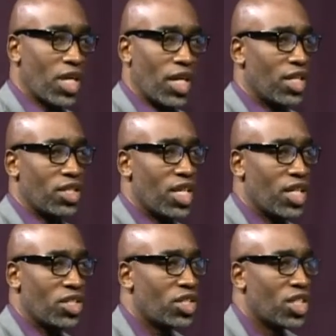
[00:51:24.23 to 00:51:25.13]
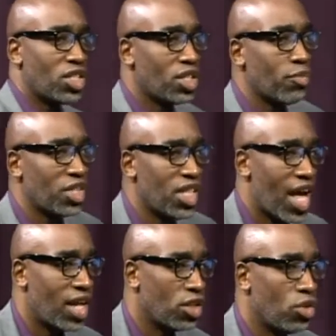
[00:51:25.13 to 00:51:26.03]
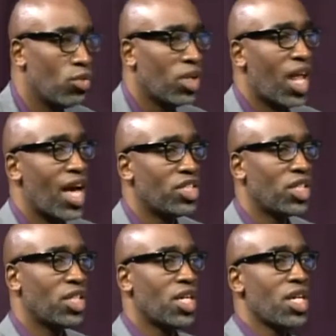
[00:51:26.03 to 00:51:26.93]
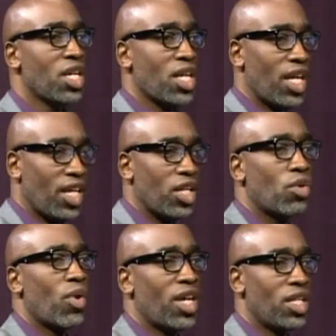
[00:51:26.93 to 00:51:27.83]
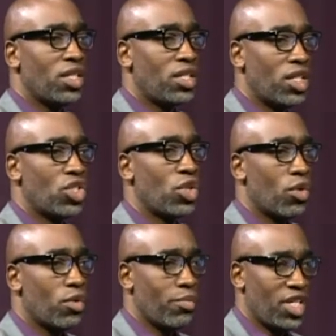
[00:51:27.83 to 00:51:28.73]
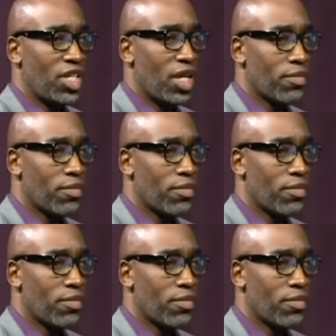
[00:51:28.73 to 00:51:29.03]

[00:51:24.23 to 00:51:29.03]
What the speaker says: It's simply that, utilizing integrated digital media.